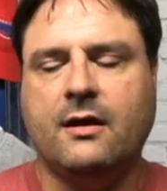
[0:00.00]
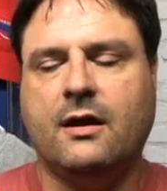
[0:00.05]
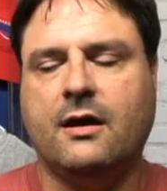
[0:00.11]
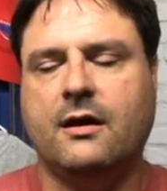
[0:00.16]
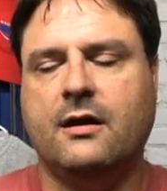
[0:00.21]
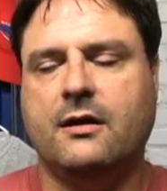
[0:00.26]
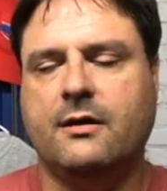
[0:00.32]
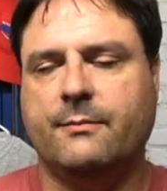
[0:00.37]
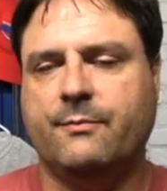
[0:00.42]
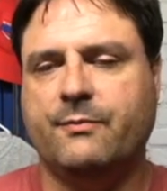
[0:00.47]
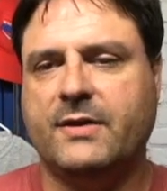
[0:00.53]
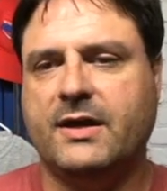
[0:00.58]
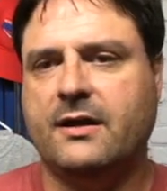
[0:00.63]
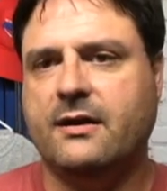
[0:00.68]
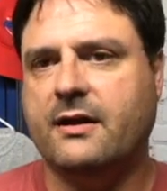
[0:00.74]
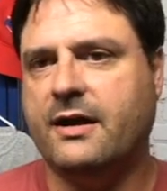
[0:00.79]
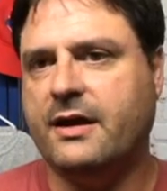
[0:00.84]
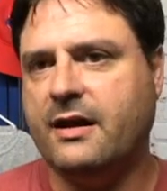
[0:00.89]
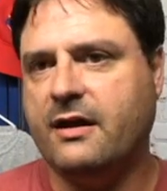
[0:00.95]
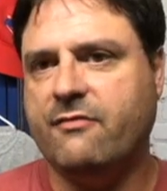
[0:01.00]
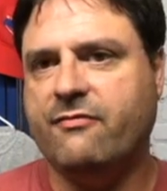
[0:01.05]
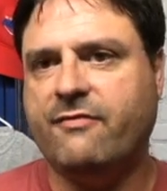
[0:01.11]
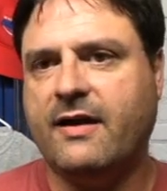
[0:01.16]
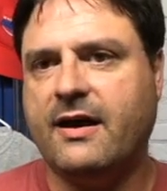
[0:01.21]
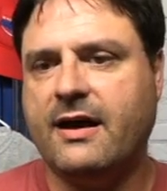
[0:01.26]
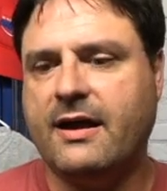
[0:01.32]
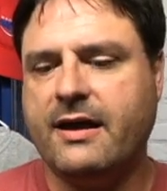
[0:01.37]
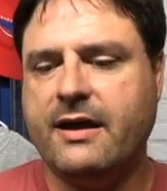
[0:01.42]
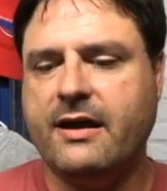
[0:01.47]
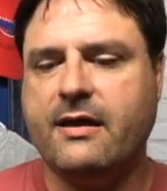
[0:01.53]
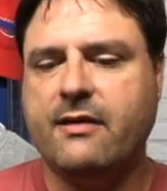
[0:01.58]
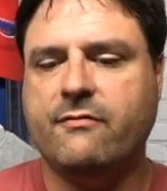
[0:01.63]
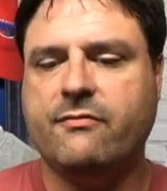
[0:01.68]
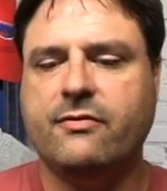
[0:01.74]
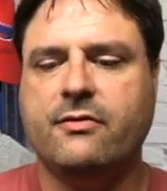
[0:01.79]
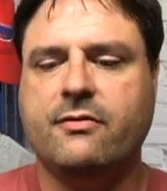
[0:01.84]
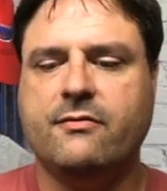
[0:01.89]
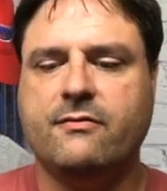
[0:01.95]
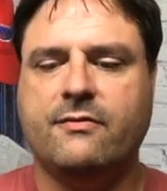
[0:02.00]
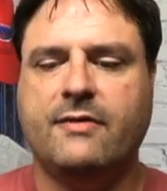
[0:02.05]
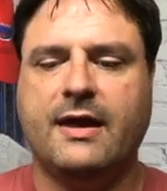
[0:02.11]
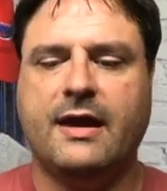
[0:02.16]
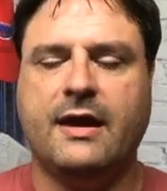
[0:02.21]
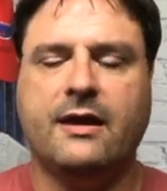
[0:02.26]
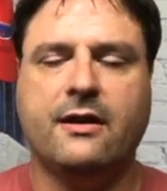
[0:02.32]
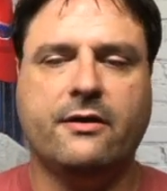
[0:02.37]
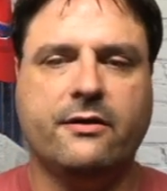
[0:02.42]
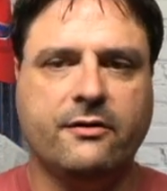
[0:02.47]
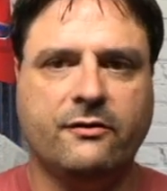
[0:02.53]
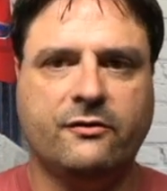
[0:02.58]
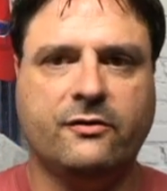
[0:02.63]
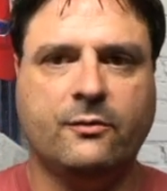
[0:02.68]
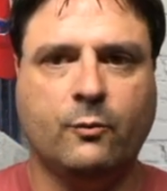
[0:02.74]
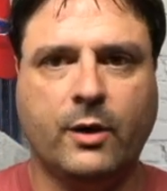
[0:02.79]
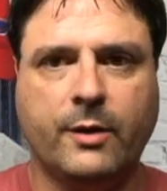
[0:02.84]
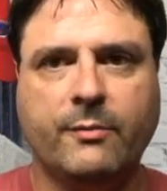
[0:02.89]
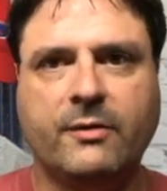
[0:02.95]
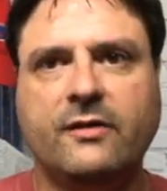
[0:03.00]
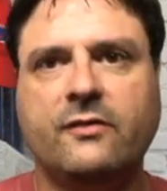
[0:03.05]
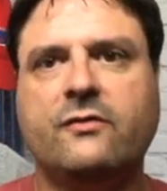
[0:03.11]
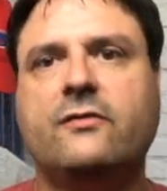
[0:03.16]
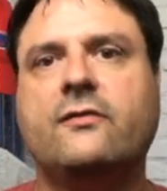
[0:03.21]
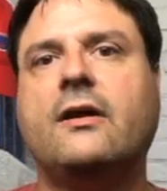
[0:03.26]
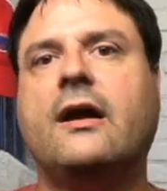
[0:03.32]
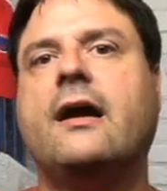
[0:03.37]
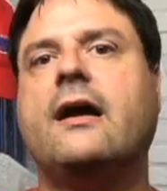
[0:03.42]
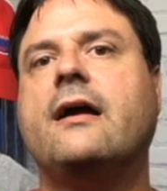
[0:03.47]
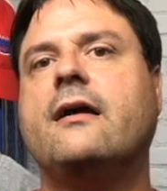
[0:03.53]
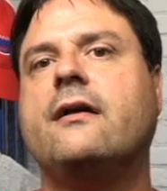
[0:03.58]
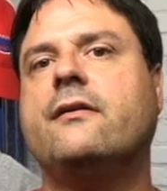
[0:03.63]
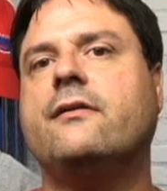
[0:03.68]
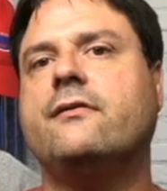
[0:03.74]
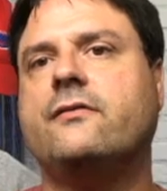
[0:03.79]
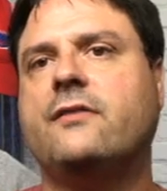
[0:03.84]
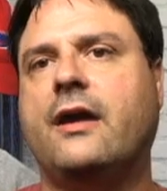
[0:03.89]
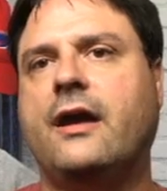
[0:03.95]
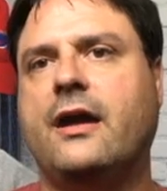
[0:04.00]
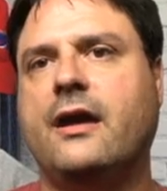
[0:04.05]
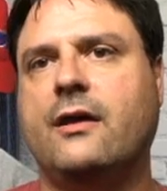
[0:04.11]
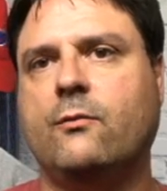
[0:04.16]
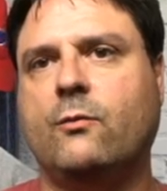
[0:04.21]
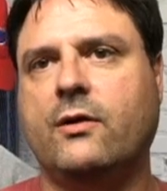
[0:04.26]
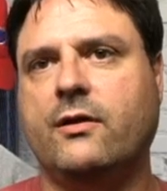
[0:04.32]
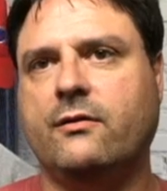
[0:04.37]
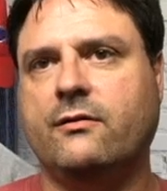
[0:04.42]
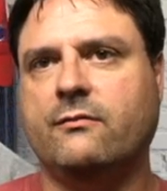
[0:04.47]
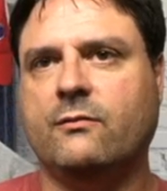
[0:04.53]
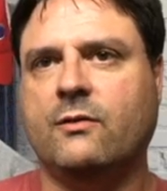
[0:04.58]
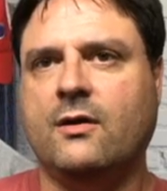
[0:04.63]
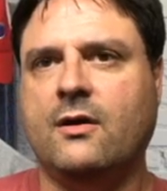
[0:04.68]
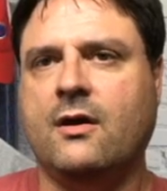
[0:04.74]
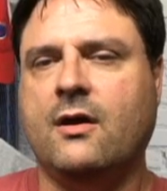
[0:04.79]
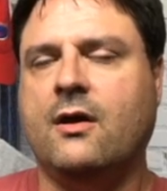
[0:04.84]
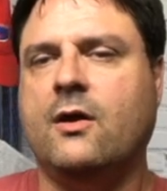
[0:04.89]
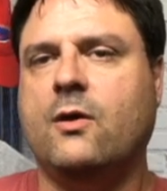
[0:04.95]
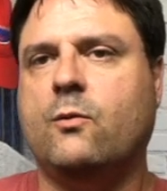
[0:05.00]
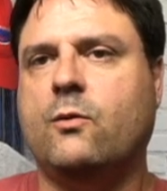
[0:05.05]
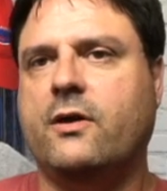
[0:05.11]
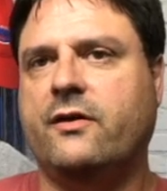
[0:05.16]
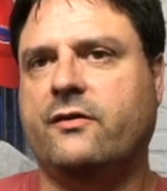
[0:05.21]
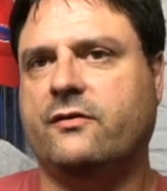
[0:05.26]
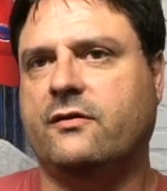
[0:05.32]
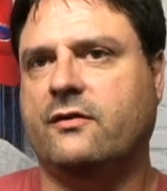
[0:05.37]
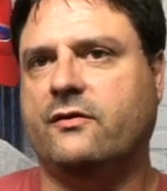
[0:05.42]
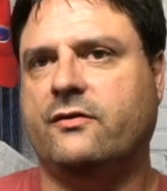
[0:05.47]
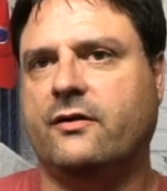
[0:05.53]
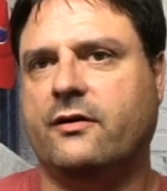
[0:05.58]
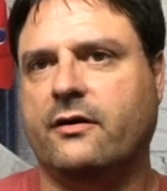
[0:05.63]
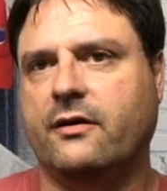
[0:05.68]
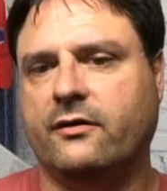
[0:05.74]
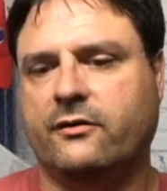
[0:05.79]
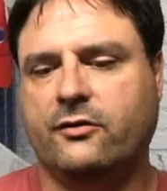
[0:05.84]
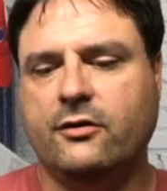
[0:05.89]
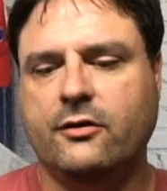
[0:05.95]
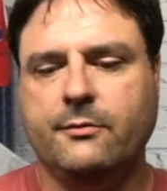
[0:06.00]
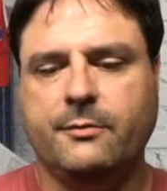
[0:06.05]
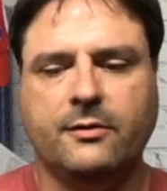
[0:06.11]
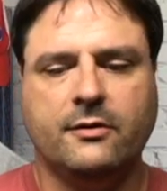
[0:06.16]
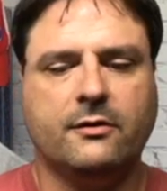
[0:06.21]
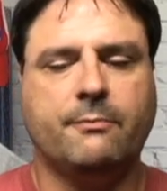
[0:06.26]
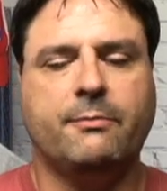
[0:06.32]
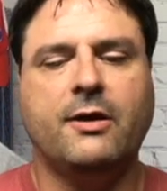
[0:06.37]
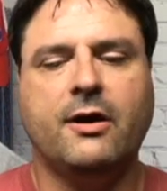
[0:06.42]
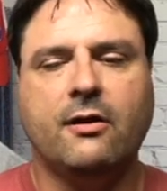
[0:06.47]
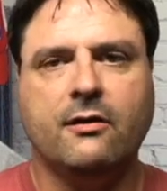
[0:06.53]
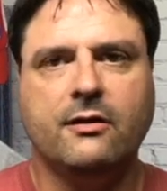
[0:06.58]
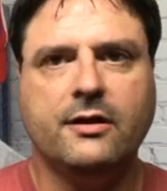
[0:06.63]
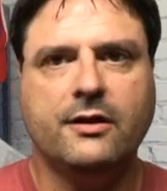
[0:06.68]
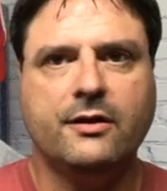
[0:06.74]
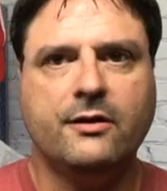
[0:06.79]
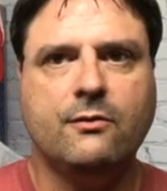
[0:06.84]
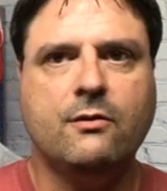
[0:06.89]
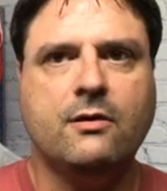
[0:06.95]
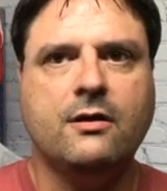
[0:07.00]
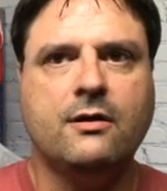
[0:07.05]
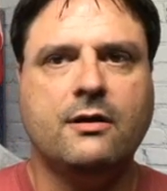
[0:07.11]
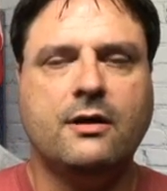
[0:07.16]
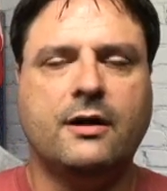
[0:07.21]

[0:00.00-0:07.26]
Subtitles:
In 95 they introduced some women's styles and what is considered a tubular polo.